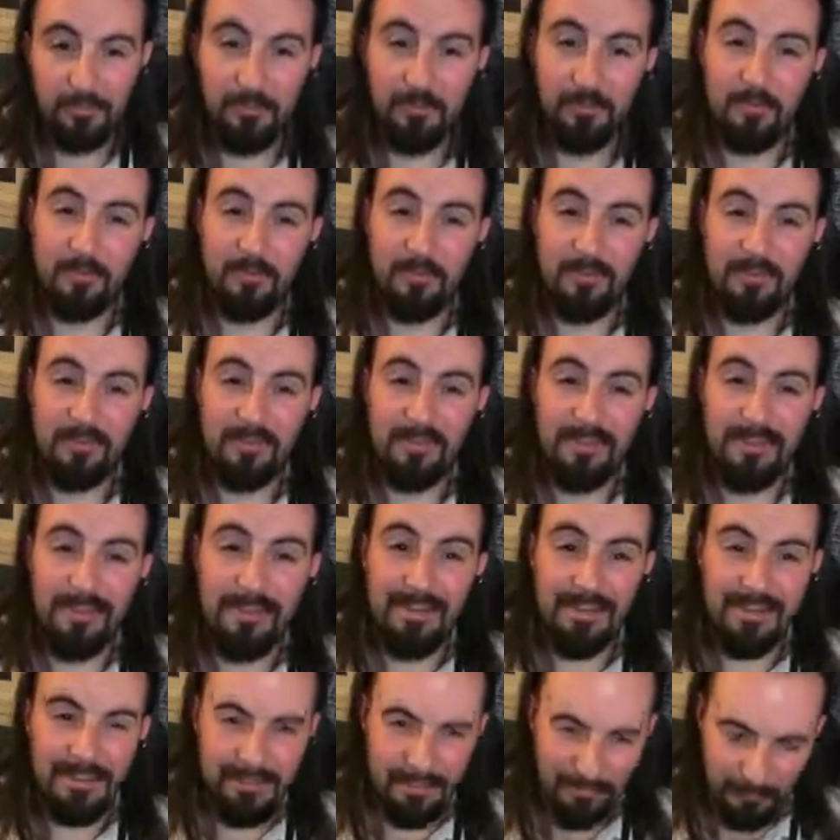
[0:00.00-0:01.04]
them on
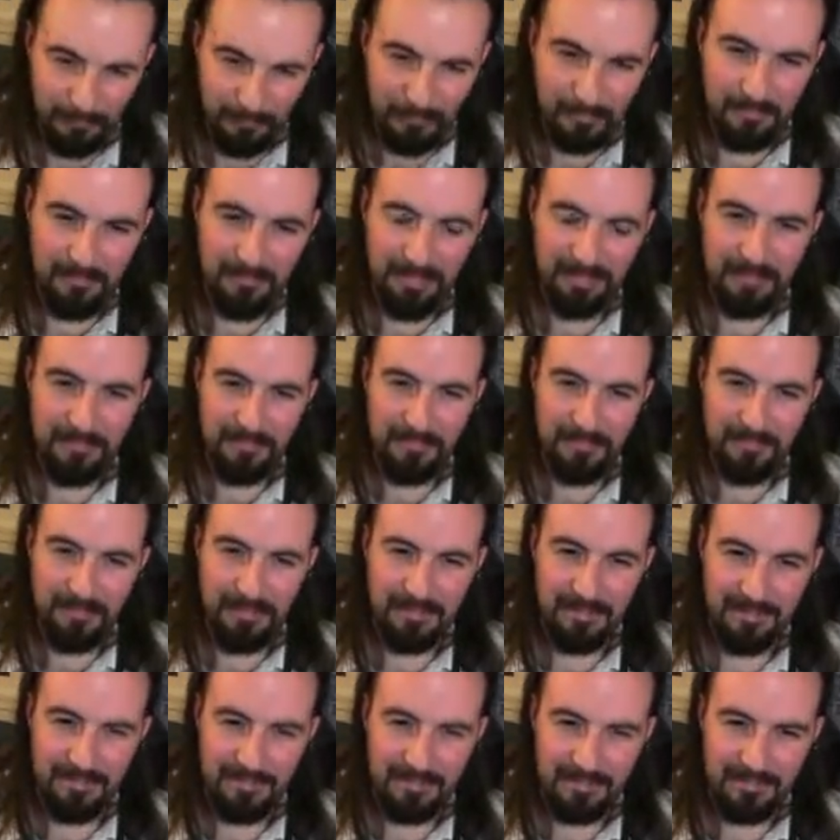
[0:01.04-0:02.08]
different plastic
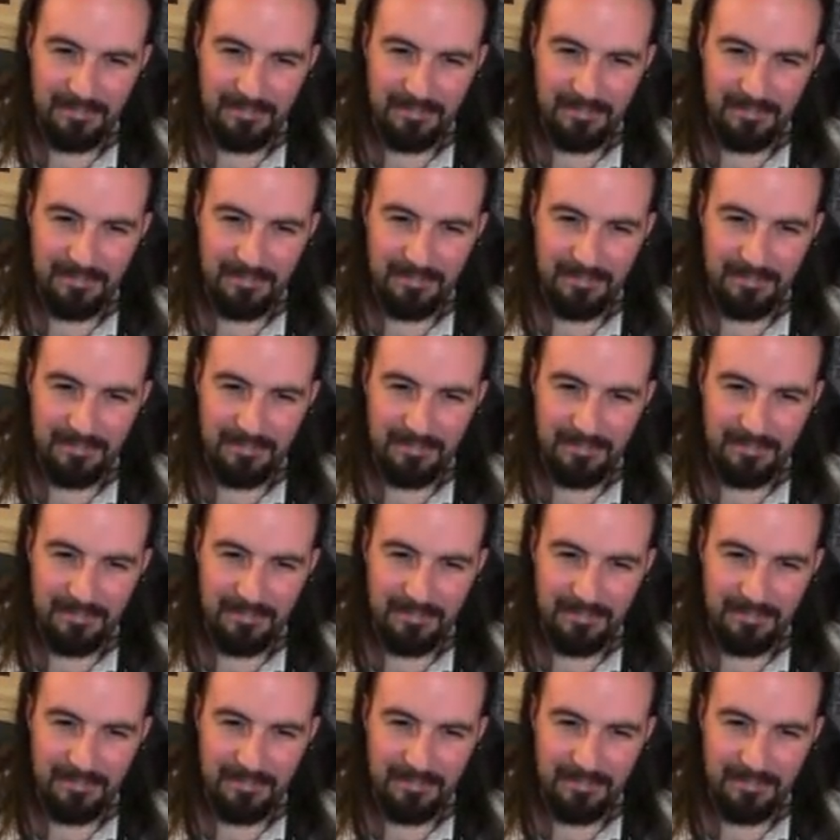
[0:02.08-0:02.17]
bases.